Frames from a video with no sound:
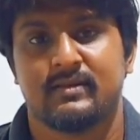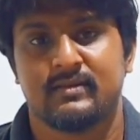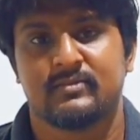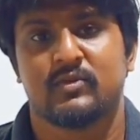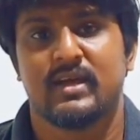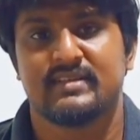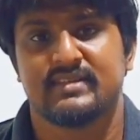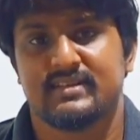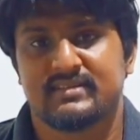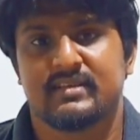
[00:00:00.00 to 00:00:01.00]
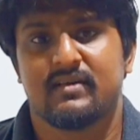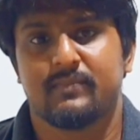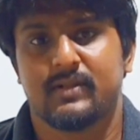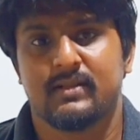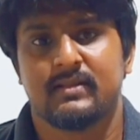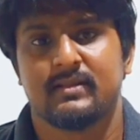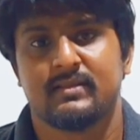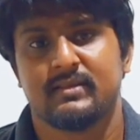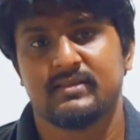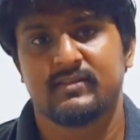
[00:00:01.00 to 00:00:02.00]
So as an example,
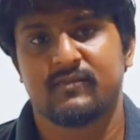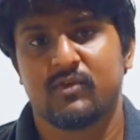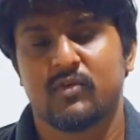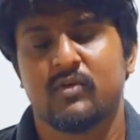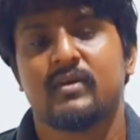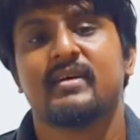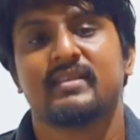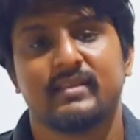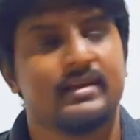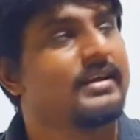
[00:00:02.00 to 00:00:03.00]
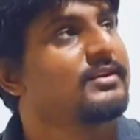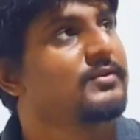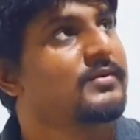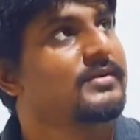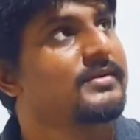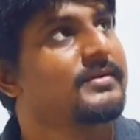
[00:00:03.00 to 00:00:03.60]
this is a photo that I took.